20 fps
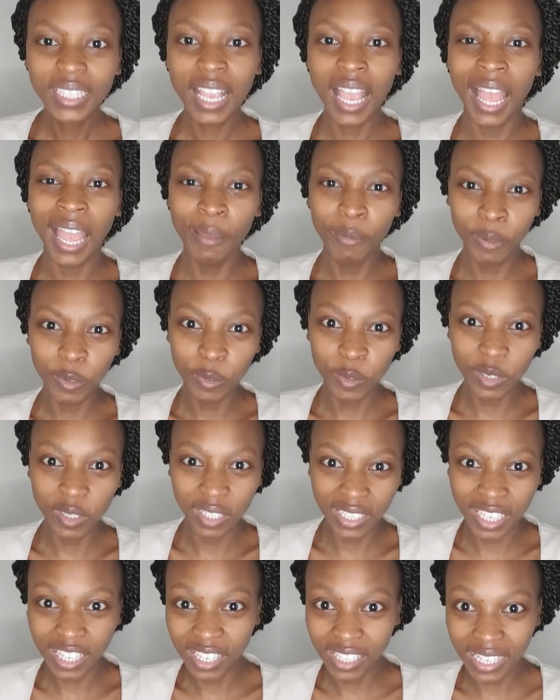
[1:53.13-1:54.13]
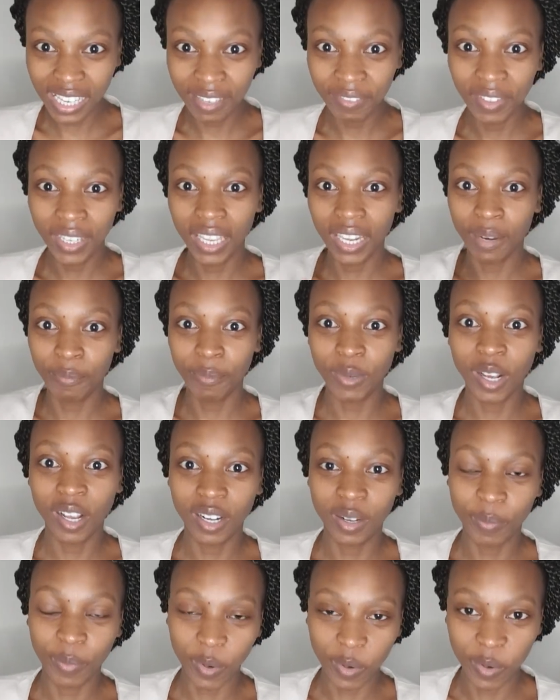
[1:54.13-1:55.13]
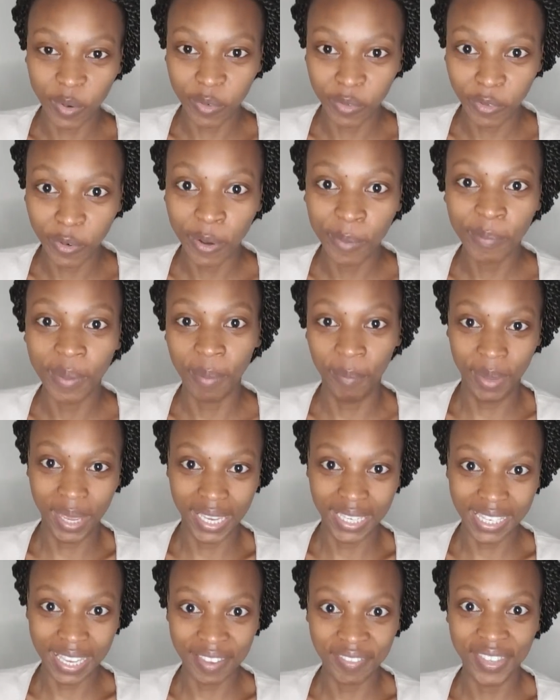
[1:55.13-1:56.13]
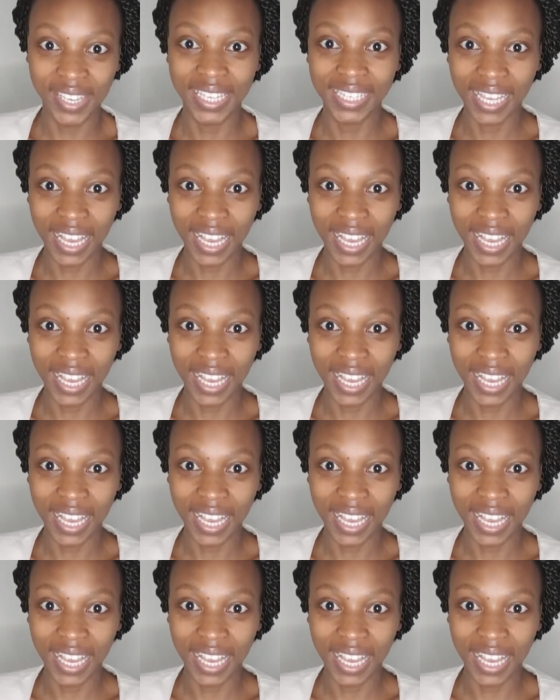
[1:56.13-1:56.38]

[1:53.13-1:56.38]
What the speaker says: I'm going to continue saving and I'm not going to borrow from my savings